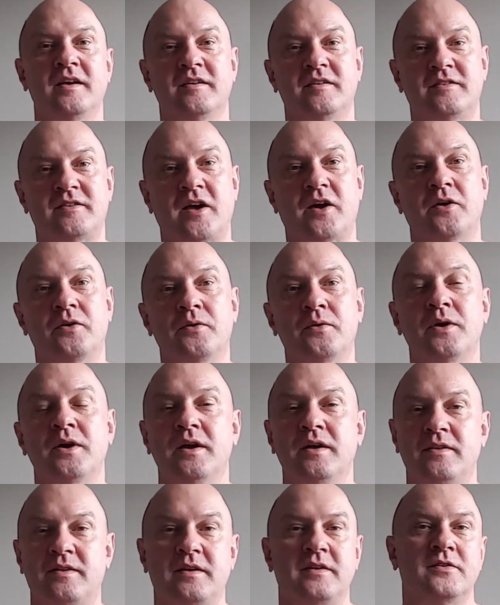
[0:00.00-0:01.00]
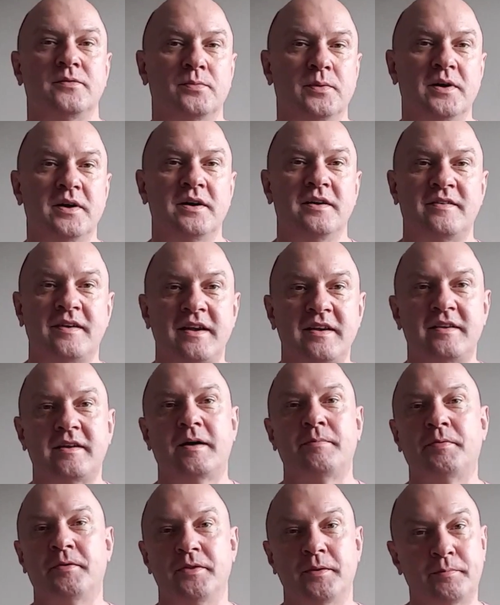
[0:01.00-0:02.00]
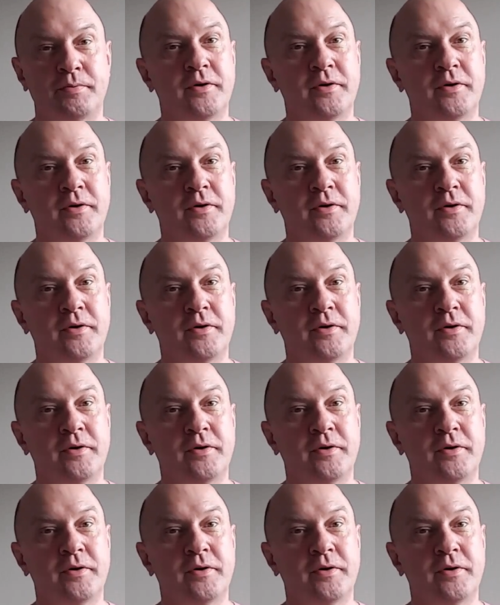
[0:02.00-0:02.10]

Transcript: So these words end up on the